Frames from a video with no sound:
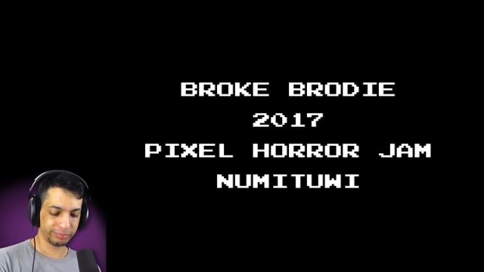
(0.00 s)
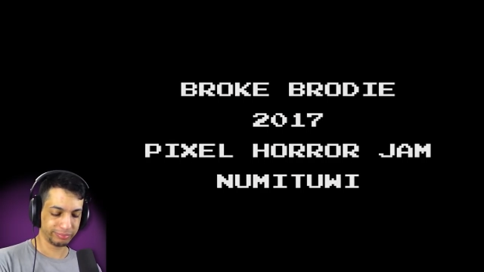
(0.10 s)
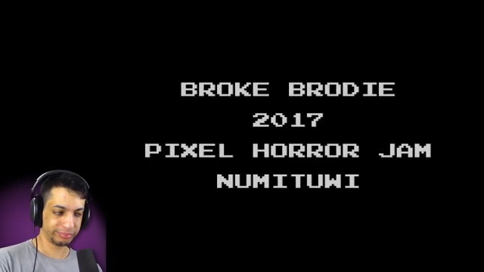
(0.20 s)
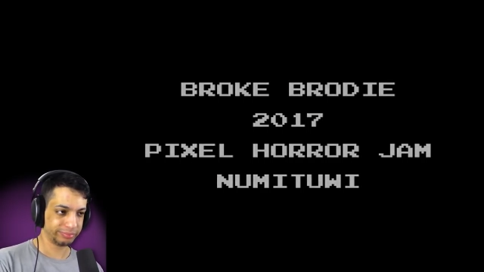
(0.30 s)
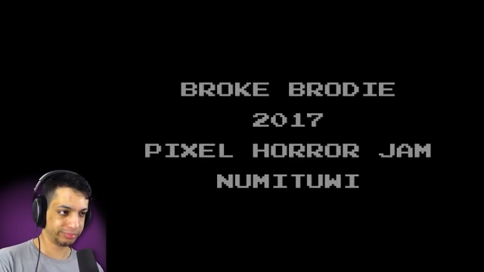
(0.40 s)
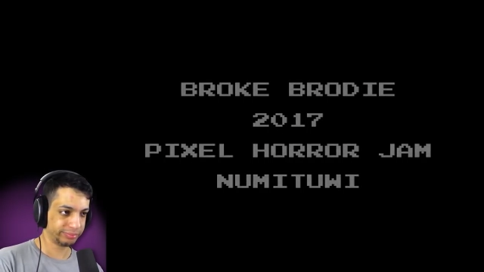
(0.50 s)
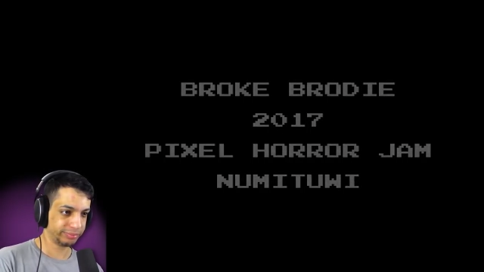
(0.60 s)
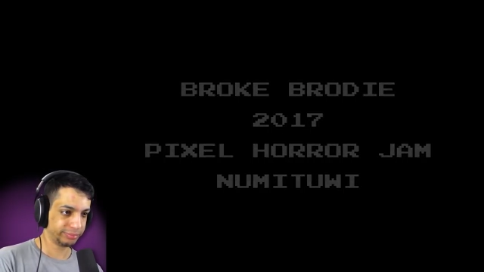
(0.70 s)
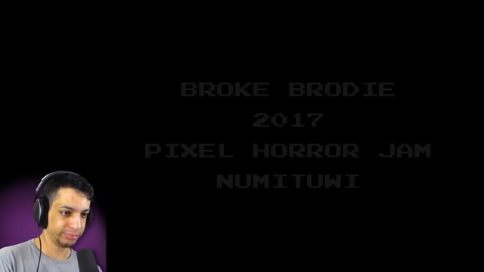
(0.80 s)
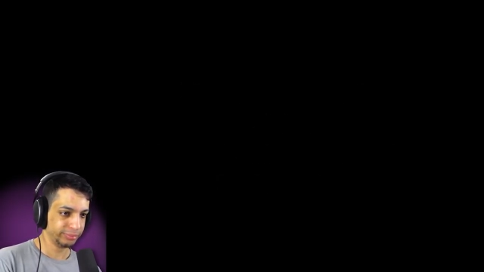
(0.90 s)

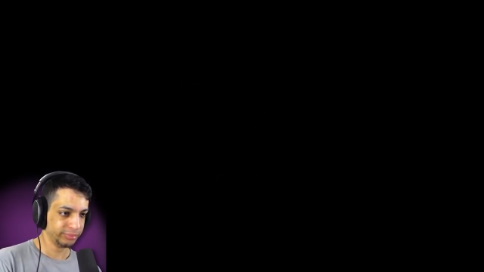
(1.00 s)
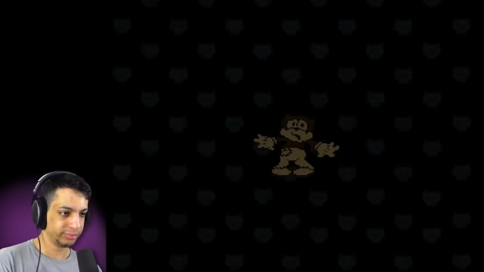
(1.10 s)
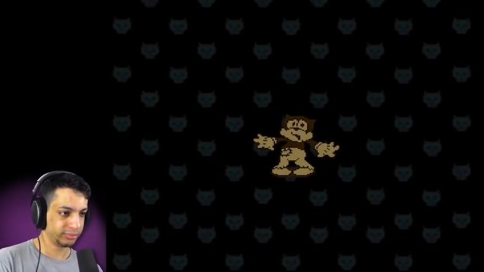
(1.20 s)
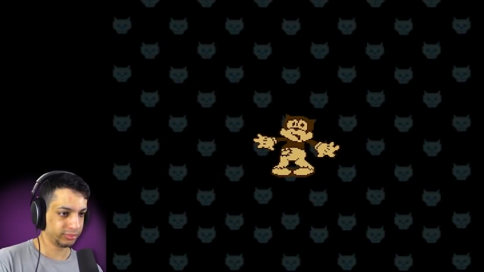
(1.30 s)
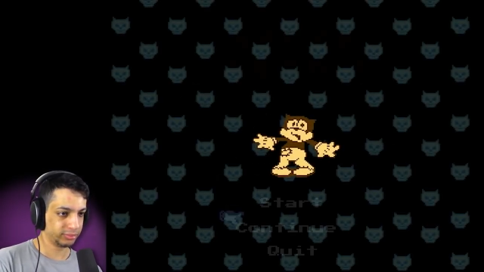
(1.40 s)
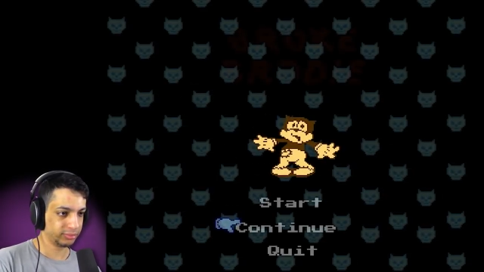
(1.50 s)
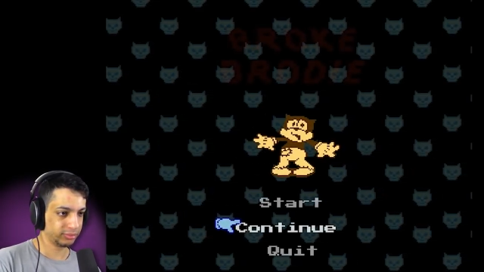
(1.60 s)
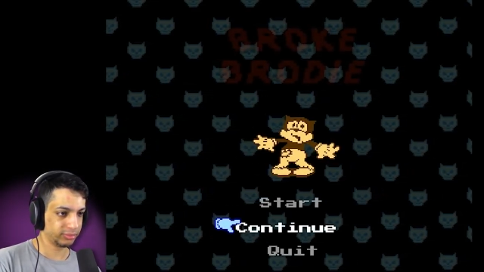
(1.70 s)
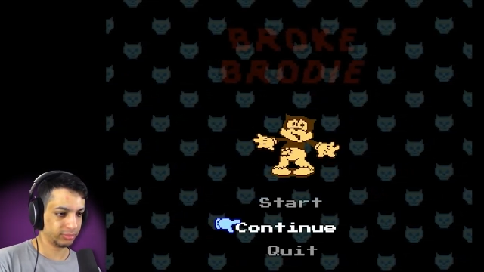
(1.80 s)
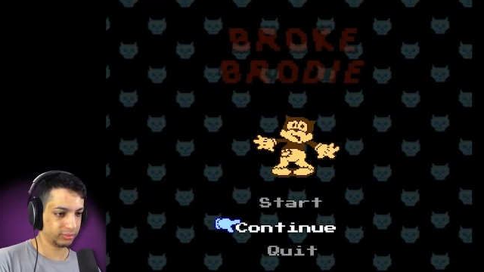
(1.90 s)

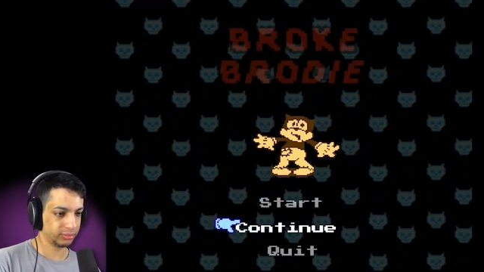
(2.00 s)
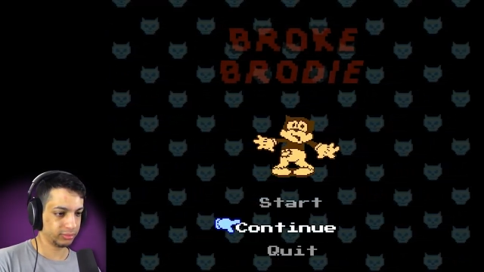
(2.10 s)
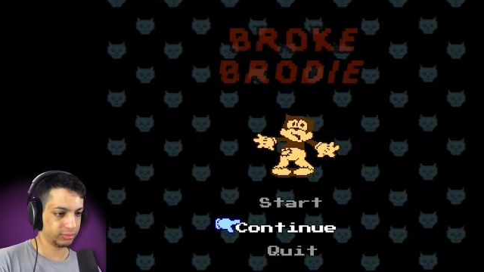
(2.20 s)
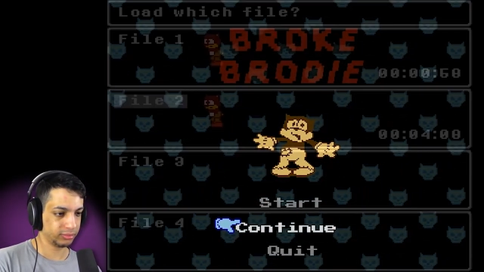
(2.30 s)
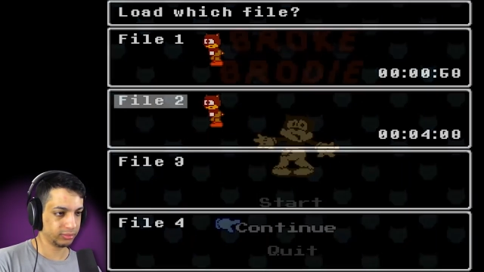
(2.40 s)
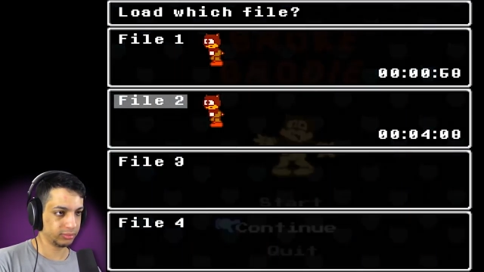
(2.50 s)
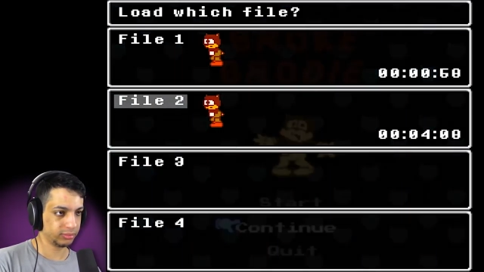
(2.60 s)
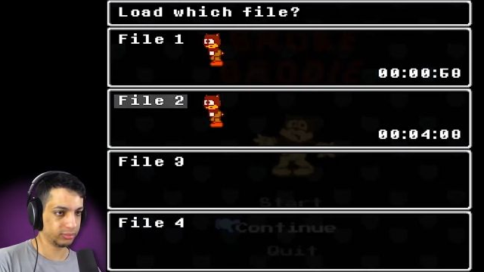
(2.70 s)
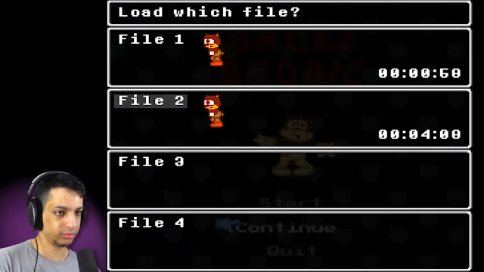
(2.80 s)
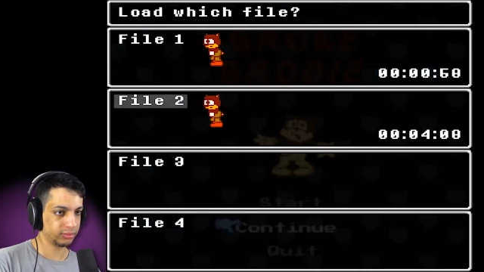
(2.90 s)

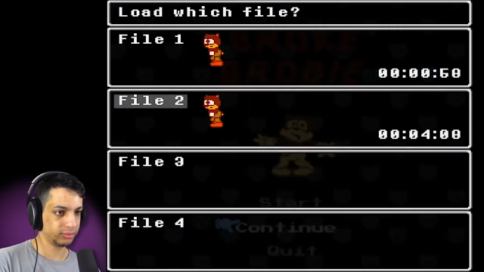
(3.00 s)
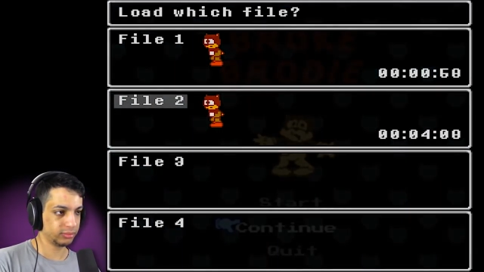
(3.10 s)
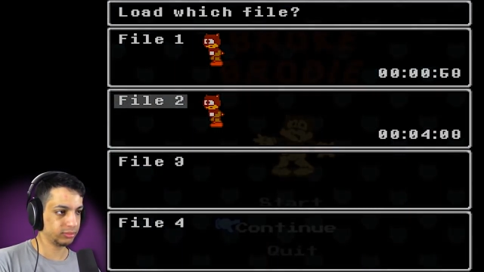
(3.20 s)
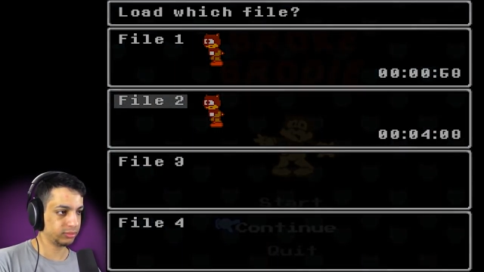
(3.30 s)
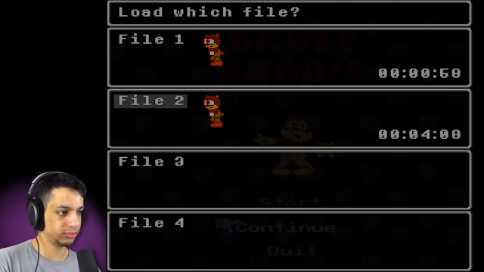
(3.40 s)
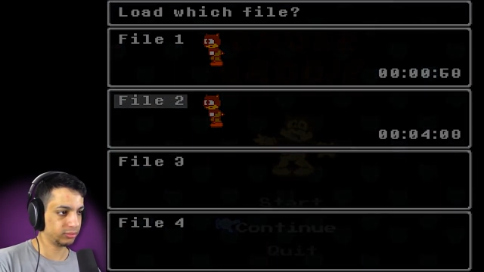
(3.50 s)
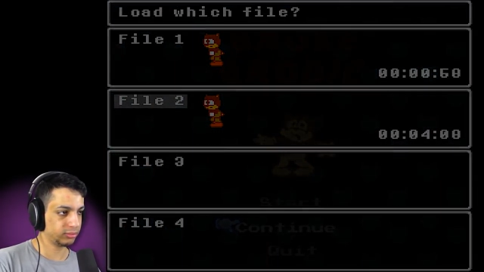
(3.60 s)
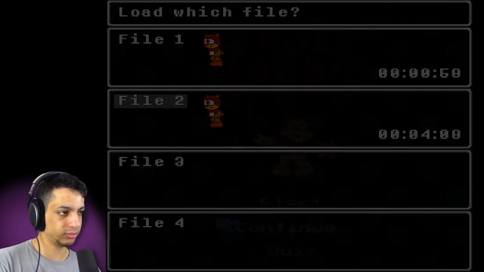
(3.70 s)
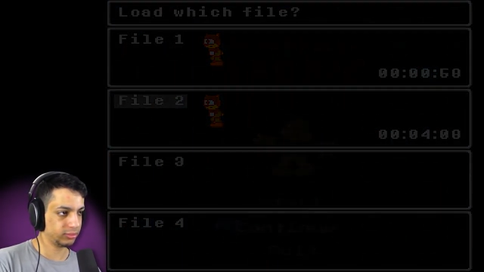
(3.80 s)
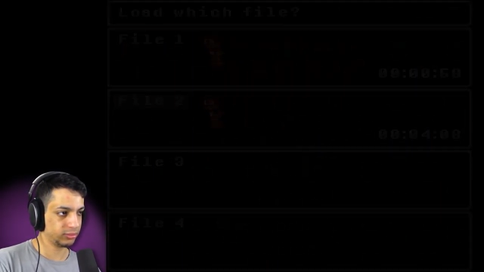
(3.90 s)

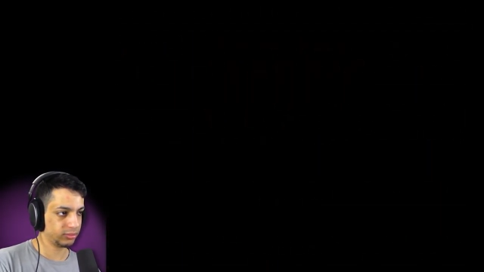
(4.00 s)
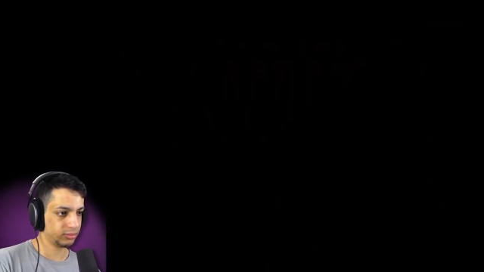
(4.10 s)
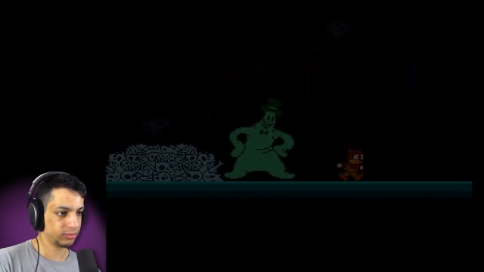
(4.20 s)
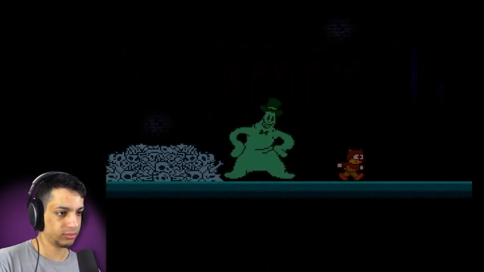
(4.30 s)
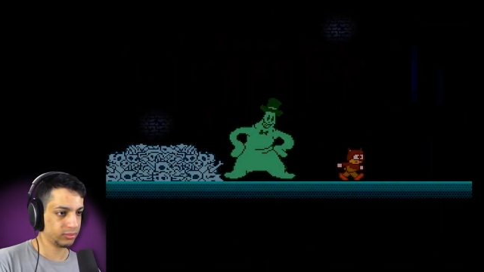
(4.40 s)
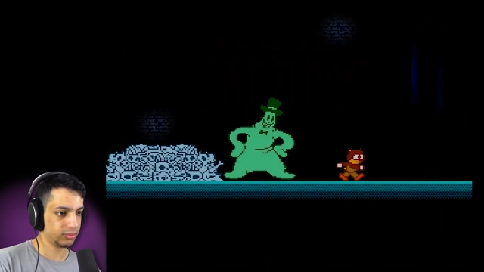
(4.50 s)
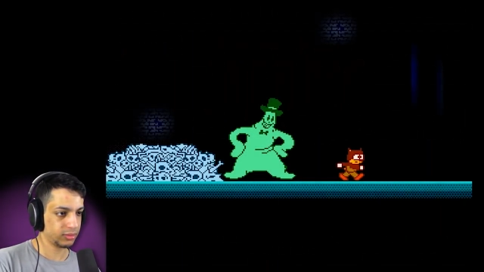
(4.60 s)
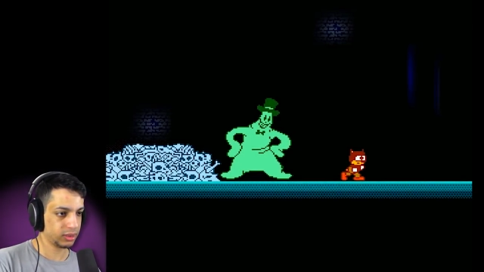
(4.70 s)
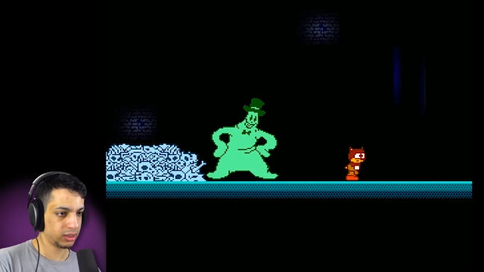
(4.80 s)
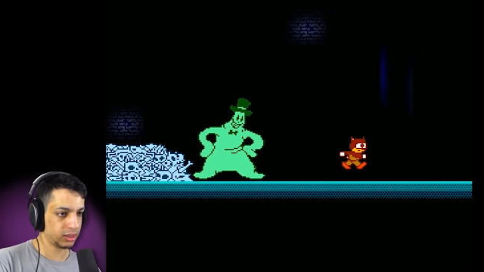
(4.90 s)

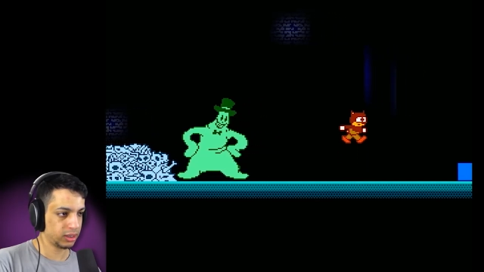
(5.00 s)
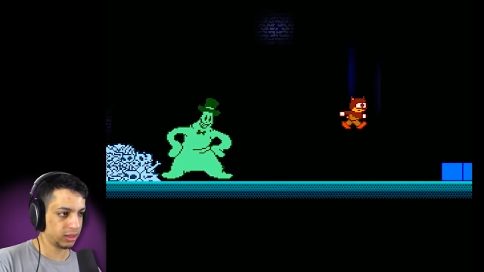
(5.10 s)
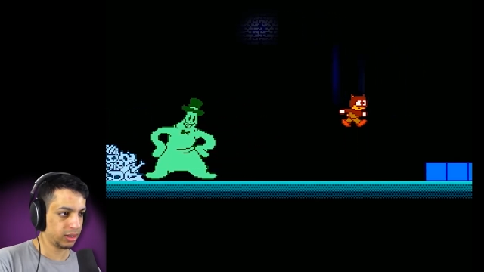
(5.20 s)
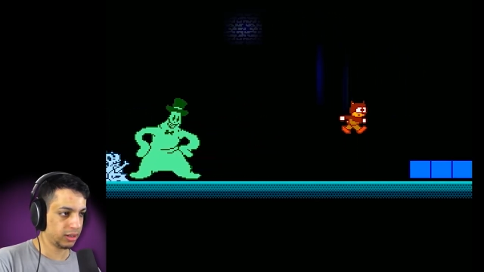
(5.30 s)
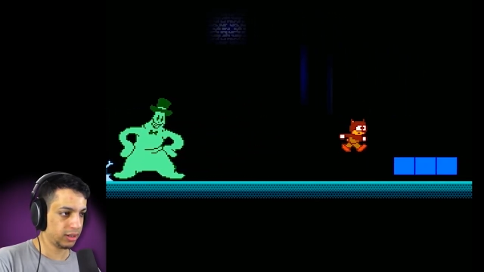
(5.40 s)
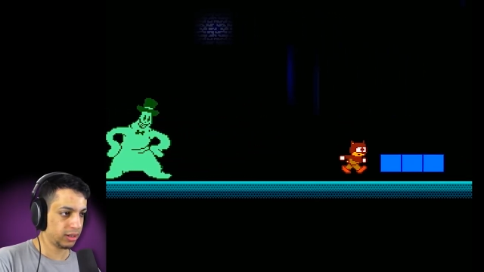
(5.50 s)
Nobody speaks.